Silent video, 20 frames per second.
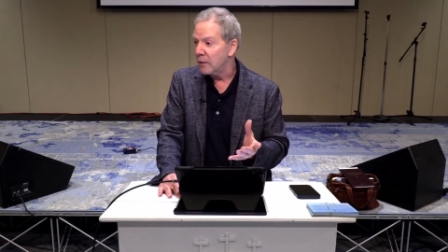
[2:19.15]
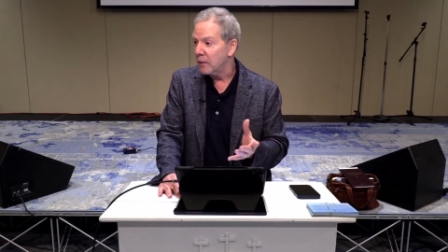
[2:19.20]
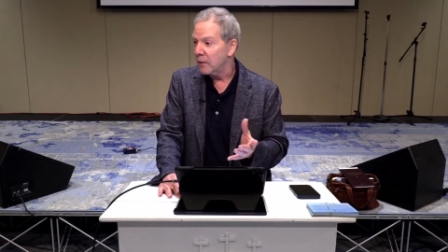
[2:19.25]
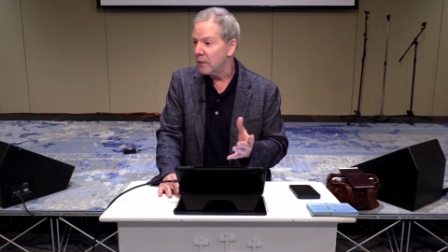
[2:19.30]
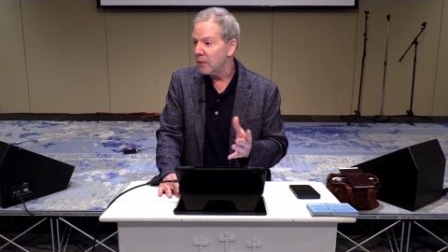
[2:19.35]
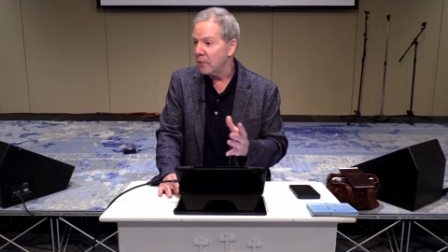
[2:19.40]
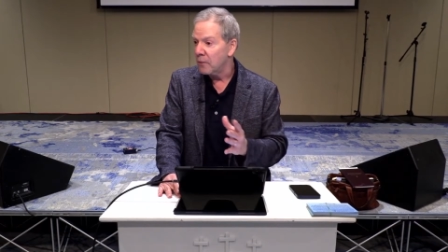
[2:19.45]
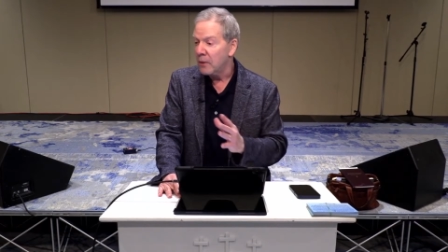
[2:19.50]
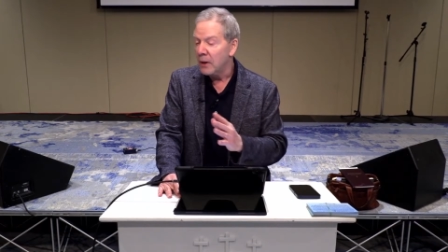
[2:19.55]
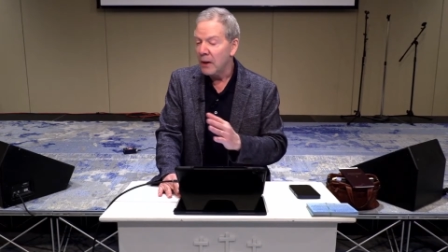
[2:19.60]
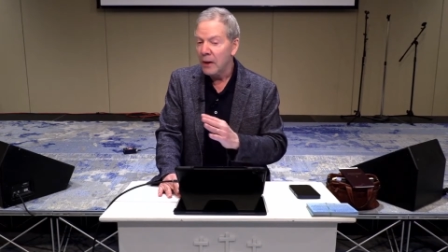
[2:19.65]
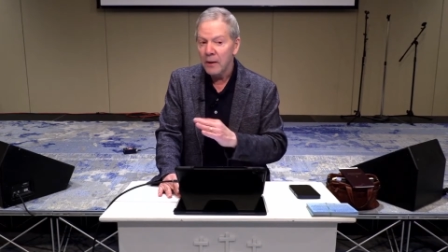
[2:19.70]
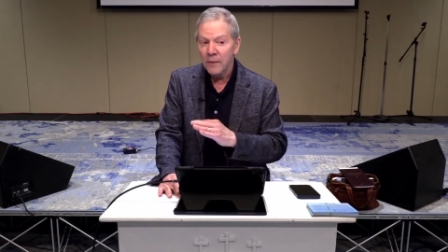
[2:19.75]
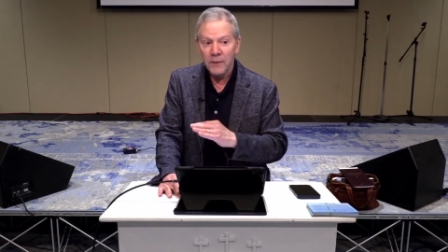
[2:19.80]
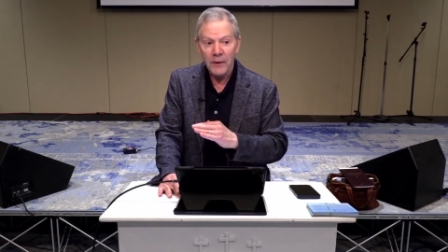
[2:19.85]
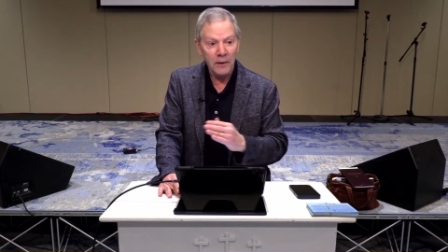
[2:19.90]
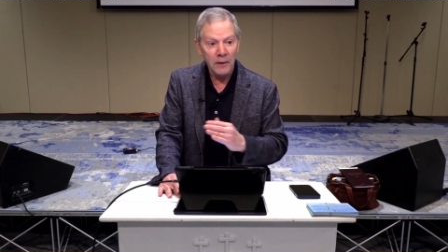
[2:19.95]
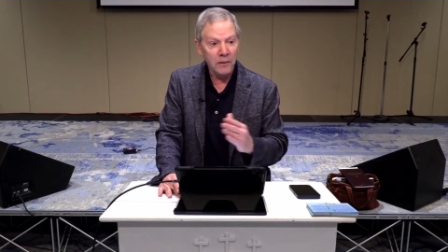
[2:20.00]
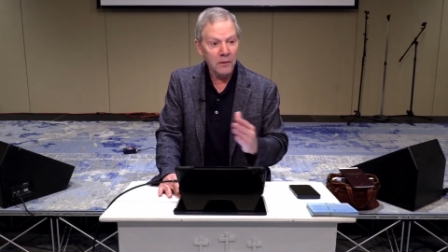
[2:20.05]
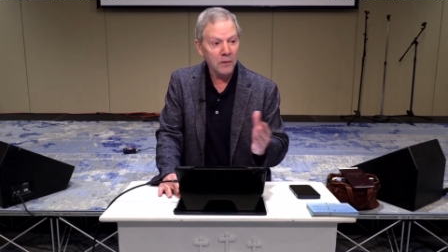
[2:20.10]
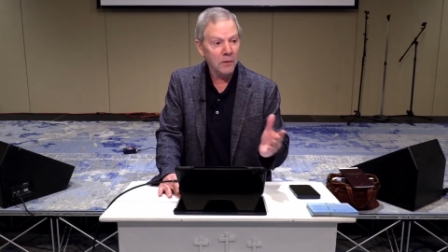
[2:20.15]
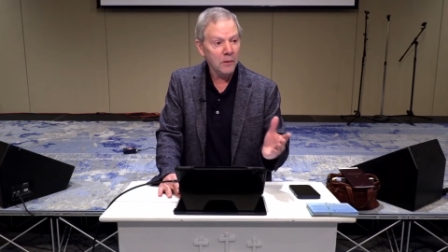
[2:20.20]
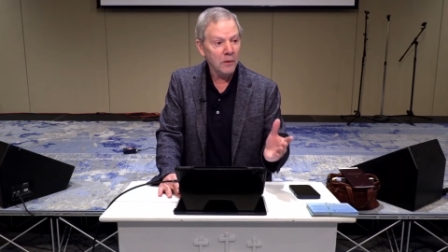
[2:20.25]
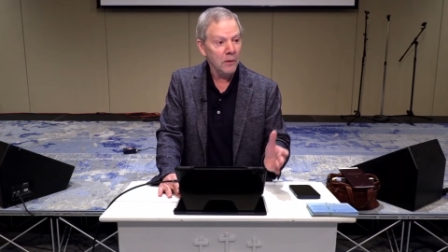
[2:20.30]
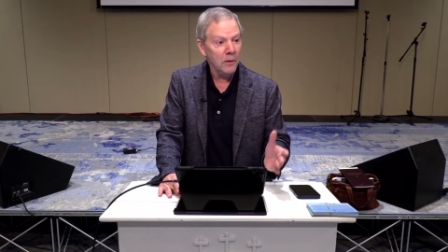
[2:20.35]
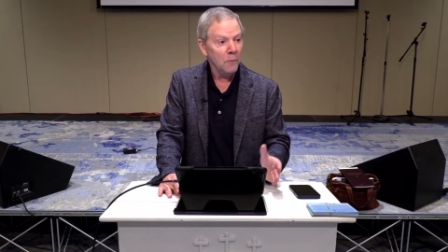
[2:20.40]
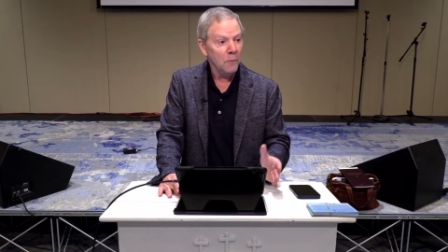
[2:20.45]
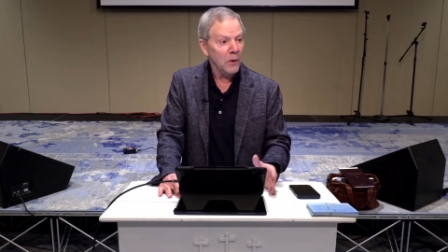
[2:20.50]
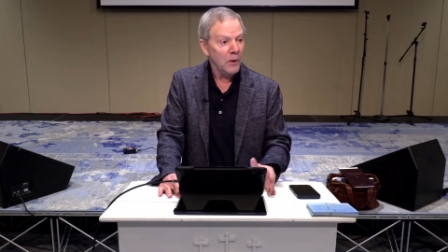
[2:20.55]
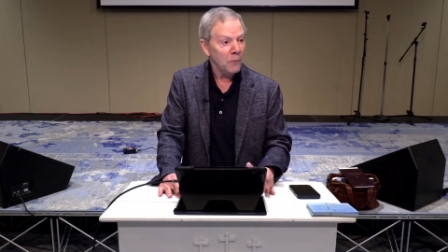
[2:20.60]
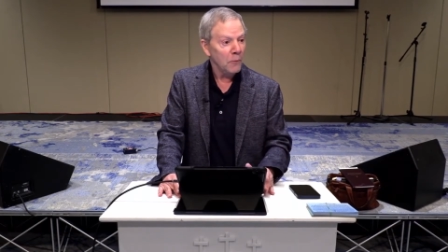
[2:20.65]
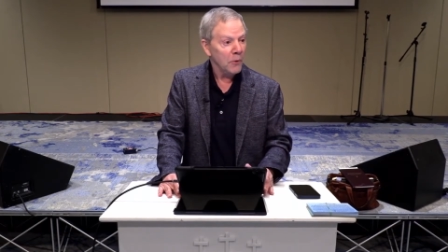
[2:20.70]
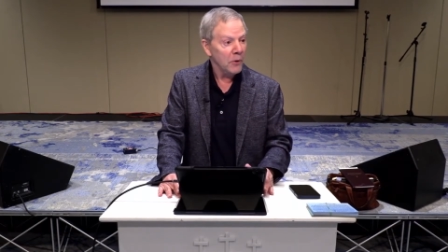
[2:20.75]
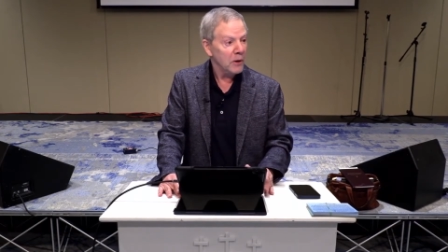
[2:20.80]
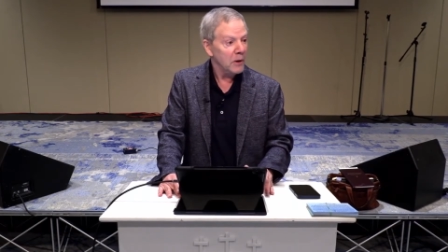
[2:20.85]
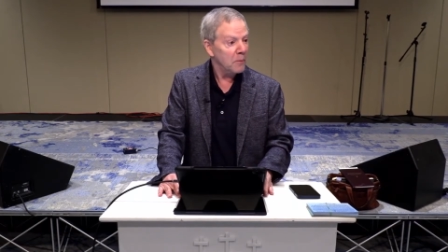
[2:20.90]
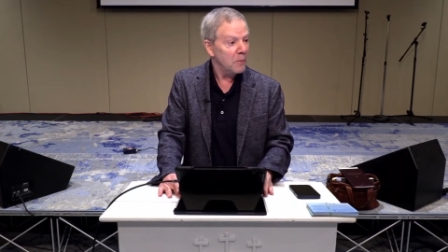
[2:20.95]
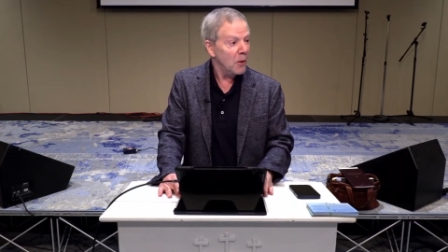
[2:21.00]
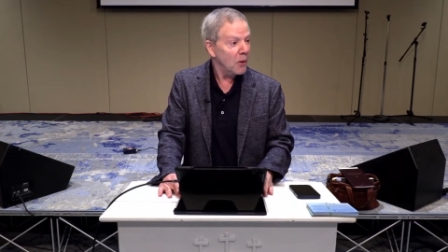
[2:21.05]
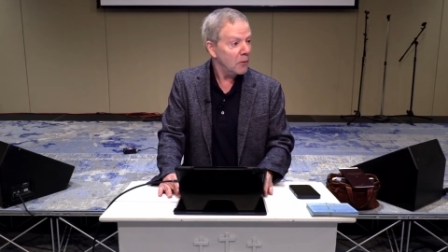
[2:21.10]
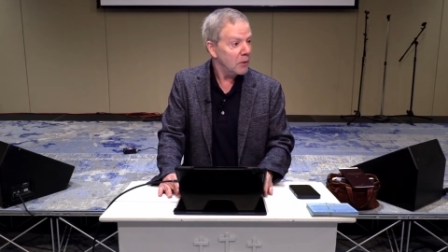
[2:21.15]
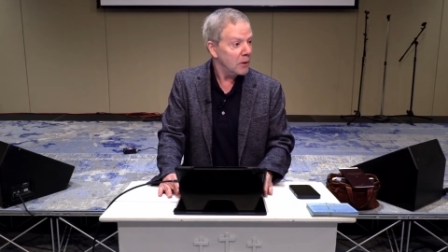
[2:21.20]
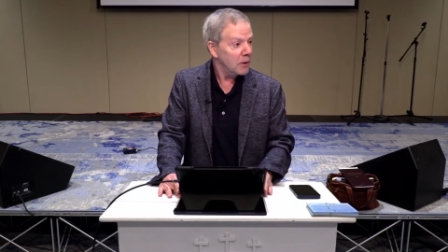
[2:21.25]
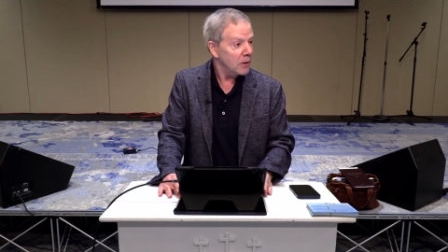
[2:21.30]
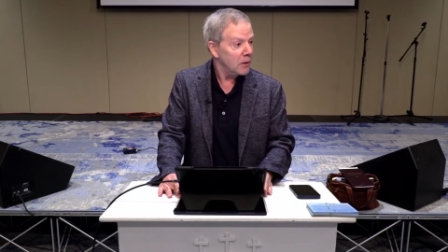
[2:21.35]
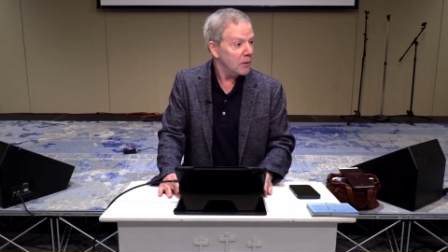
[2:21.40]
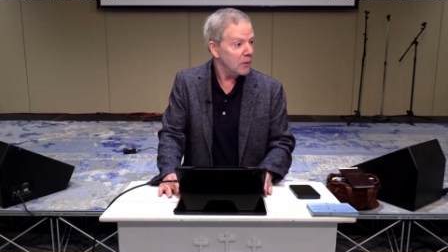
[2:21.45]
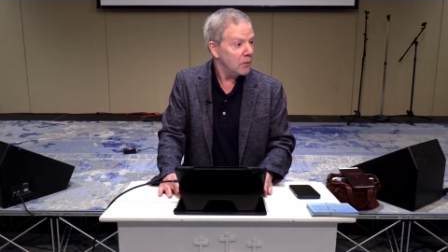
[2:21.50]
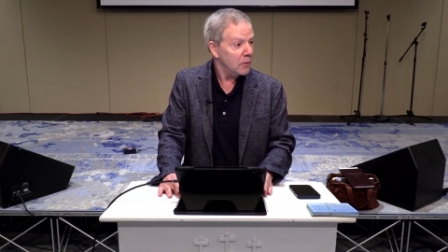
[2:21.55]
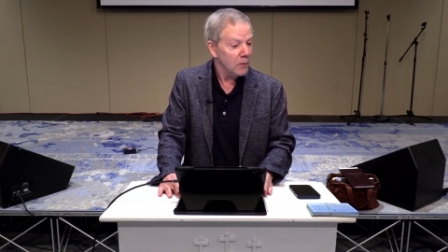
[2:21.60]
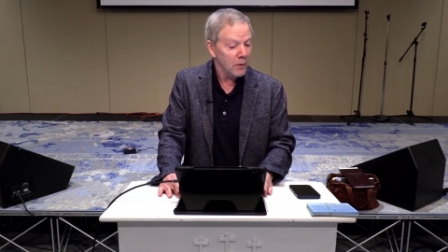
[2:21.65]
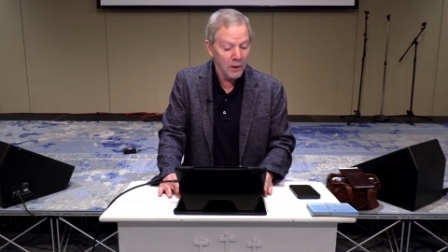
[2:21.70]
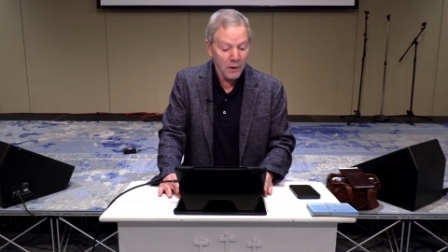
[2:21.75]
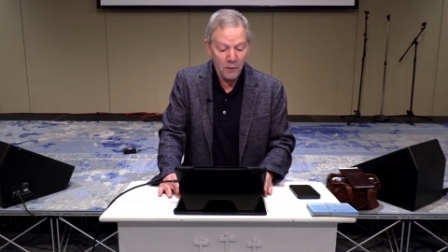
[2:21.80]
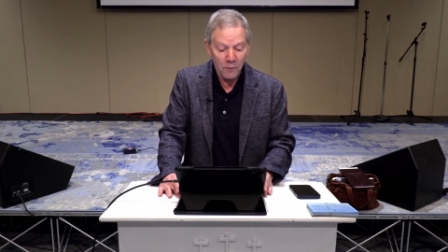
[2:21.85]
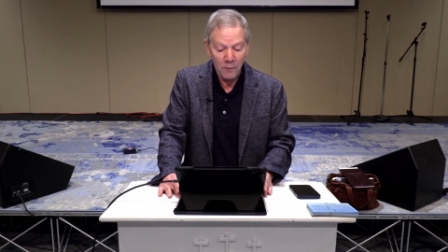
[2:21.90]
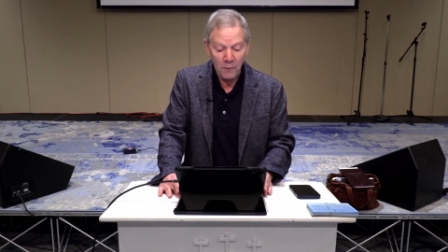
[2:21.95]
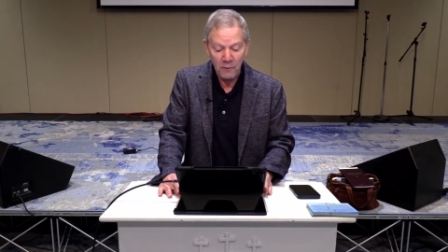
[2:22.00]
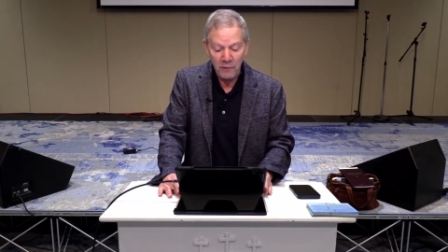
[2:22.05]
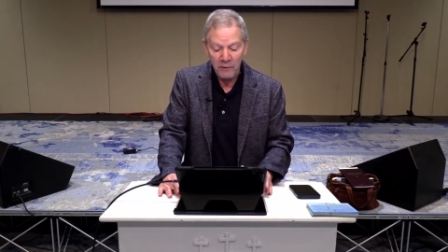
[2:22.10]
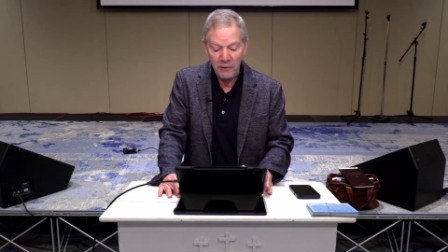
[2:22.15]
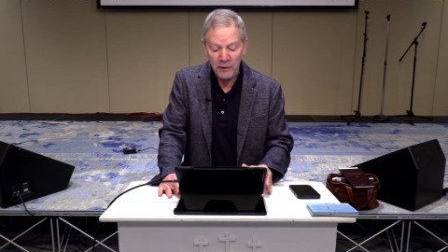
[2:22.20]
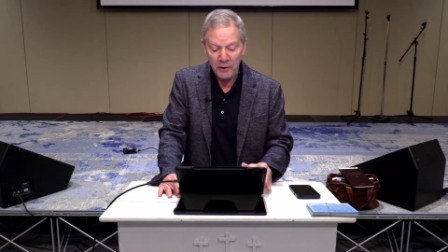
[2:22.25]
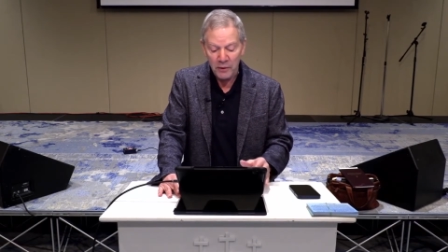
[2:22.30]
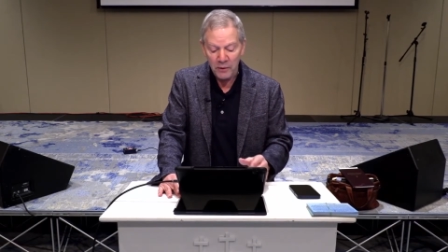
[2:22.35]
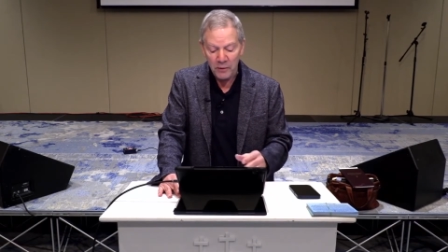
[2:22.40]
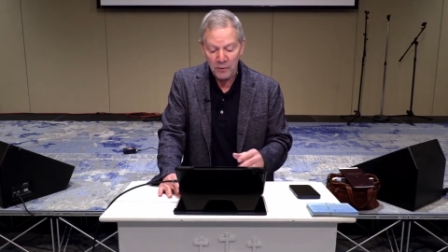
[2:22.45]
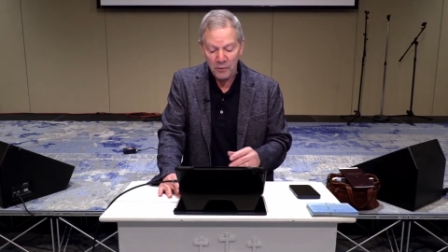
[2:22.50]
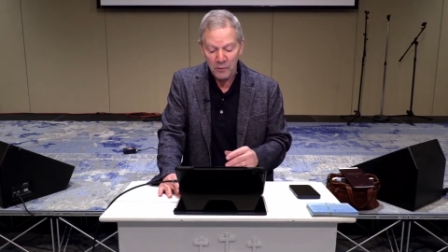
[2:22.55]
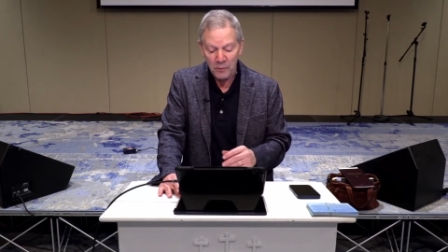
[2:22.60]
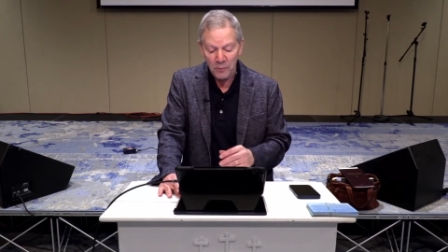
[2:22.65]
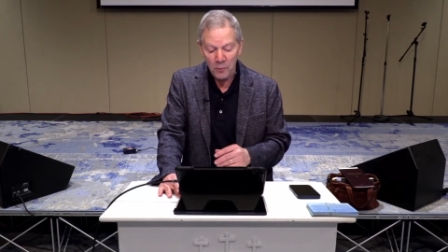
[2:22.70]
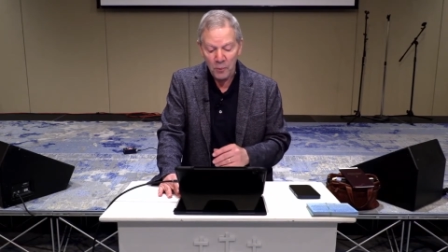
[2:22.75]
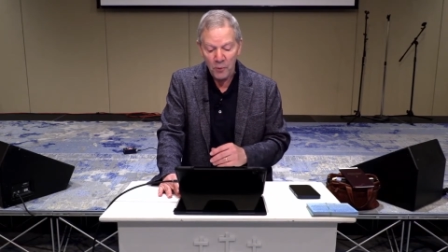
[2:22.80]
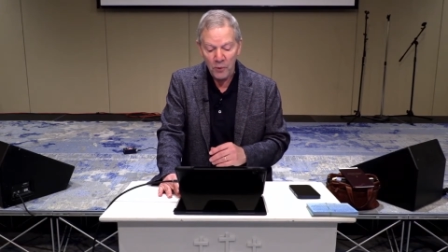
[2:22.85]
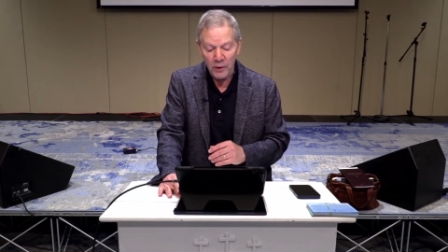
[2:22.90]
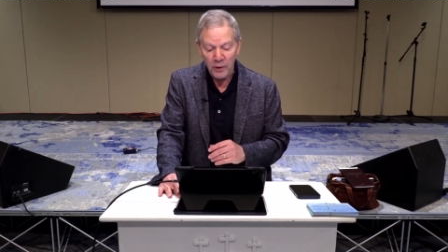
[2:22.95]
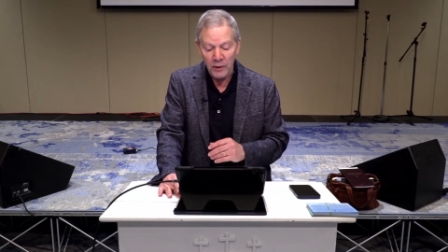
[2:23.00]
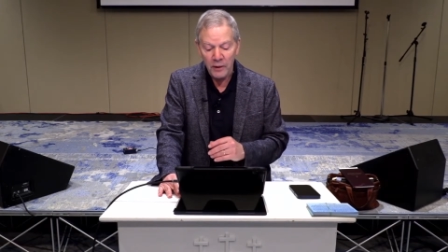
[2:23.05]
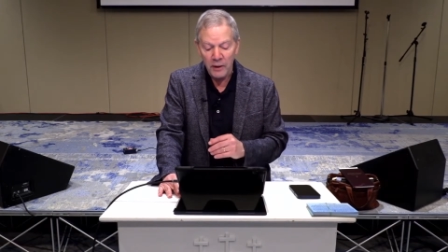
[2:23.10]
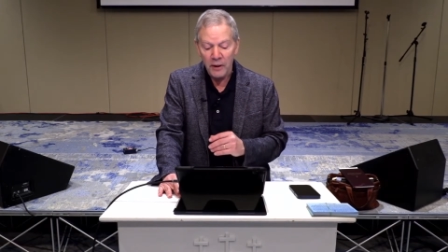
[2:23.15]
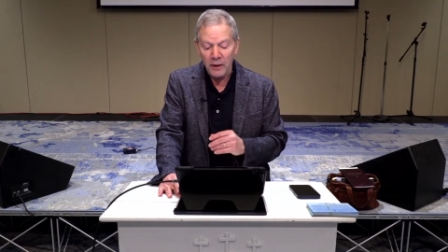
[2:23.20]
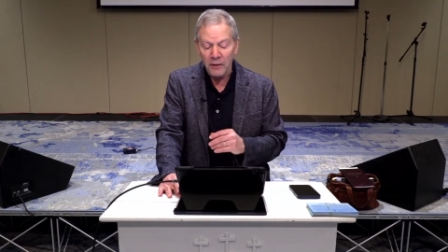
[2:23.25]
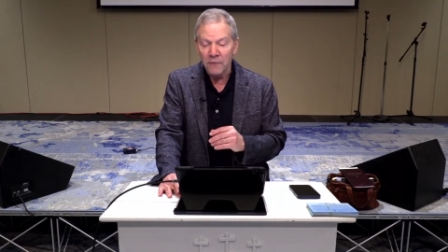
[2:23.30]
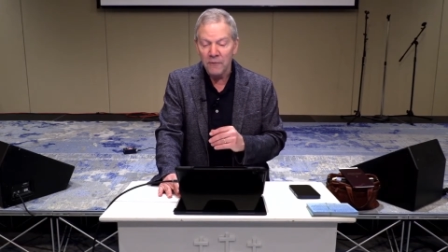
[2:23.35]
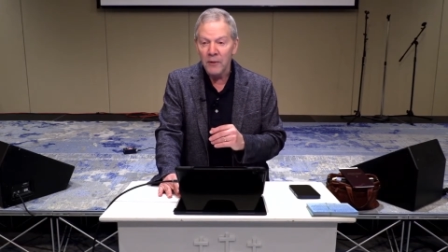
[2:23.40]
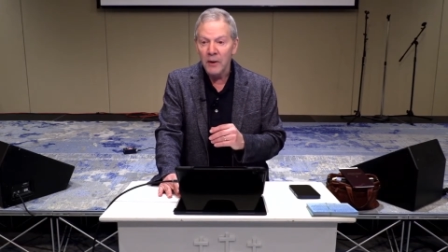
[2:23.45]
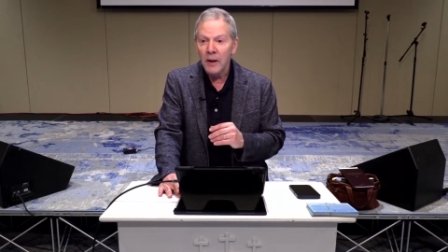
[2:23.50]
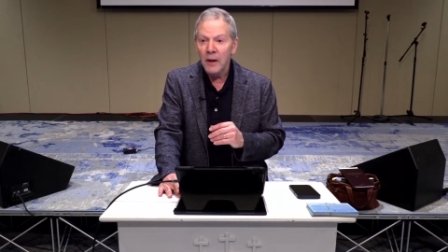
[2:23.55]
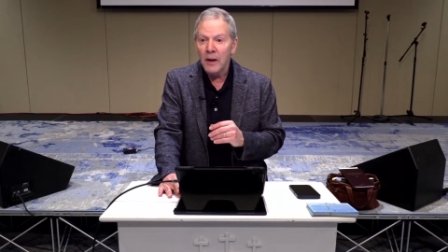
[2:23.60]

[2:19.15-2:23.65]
So that's what we're supposed to do when we reach a certain point in life.